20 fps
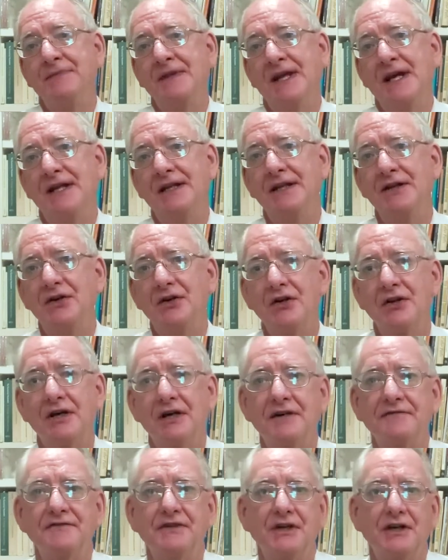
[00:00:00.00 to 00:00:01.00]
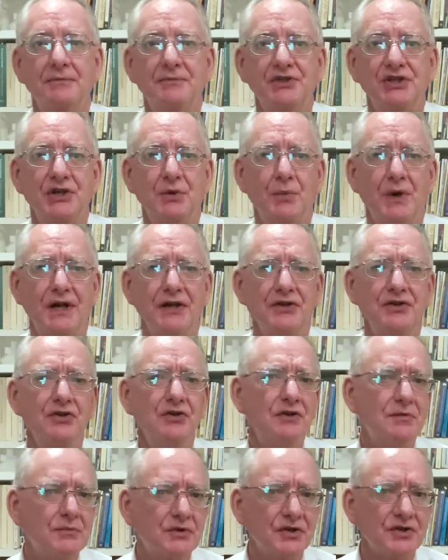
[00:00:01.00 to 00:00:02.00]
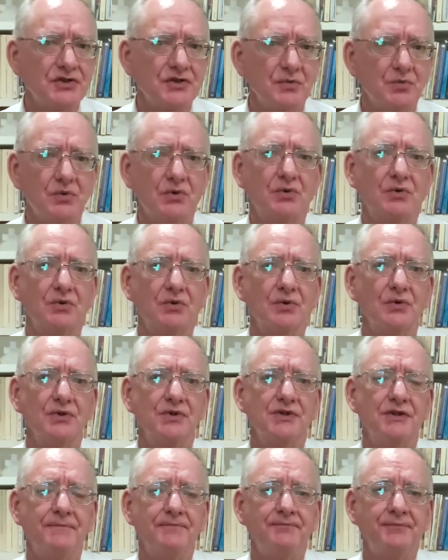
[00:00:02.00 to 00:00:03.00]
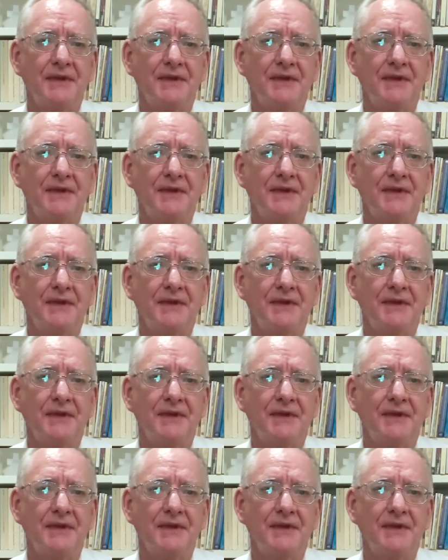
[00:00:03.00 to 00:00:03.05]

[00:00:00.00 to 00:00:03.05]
and in her lifetime she won numerous awards